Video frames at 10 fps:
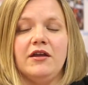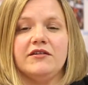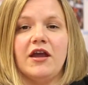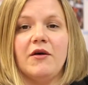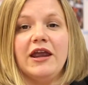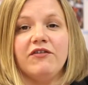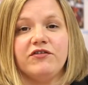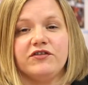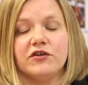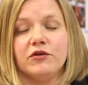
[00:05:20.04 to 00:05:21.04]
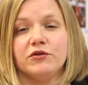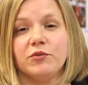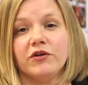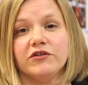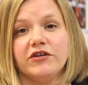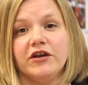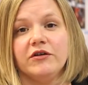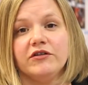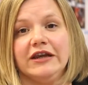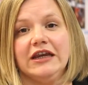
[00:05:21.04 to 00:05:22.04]
So if schools want
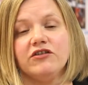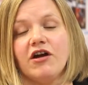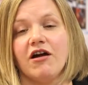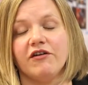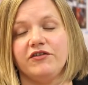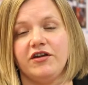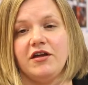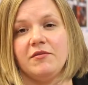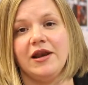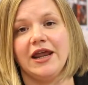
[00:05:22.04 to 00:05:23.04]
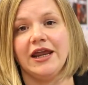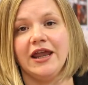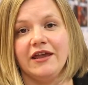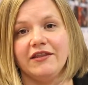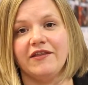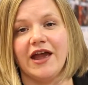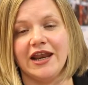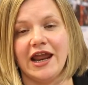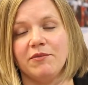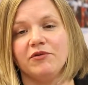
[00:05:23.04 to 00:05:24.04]
to teach half-termly, then that
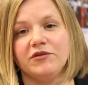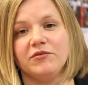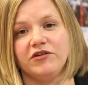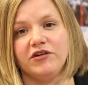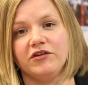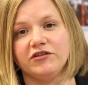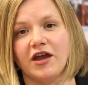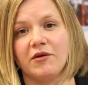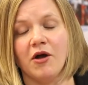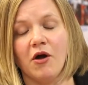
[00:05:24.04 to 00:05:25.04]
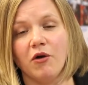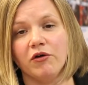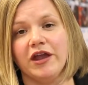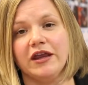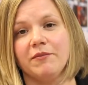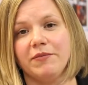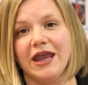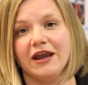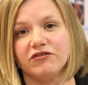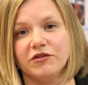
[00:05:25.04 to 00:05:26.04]
enables them to do so, or they can
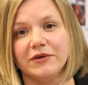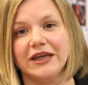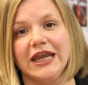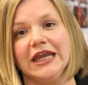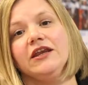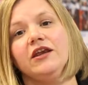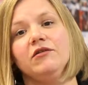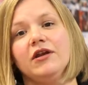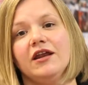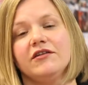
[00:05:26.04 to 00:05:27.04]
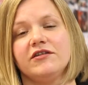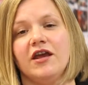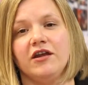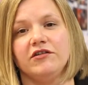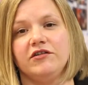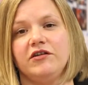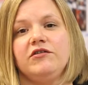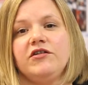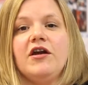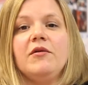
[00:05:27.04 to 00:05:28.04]
pick from key units to
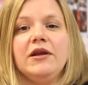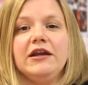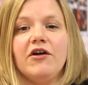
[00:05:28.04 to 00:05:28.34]
do termly